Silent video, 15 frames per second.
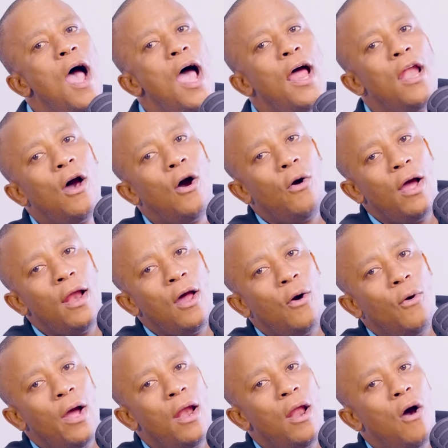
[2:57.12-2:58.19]

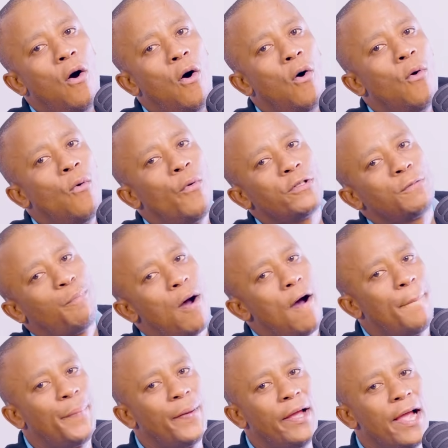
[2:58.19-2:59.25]
Hello. What's
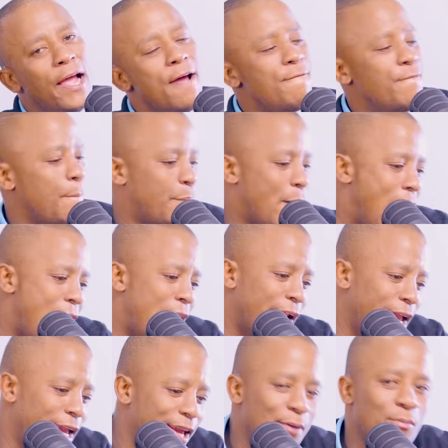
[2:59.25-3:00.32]
popping,
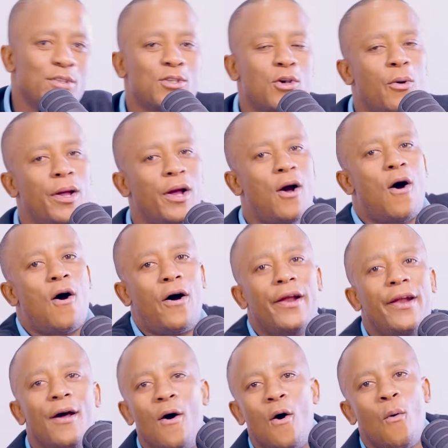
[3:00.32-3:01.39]
everybody? What's going
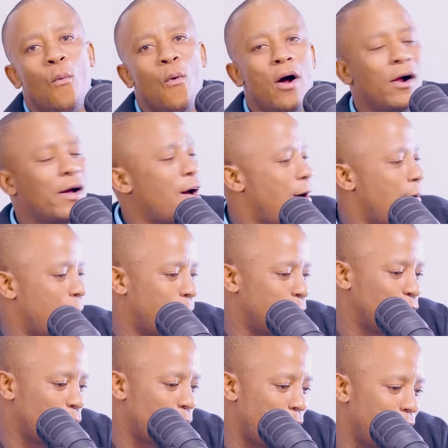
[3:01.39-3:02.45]
on? Welcome
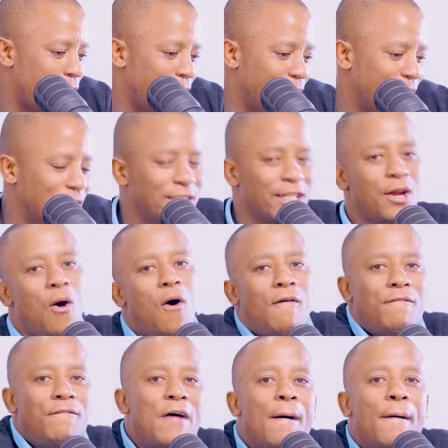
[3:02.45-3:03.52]
to another edition
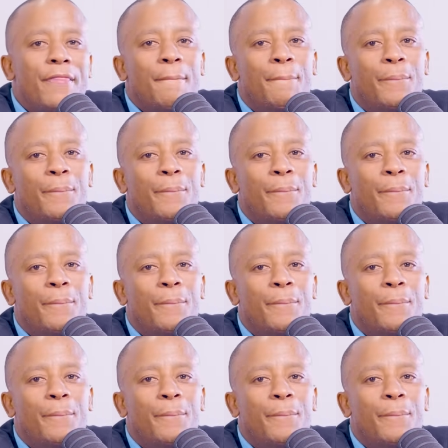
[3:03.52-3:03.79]
of the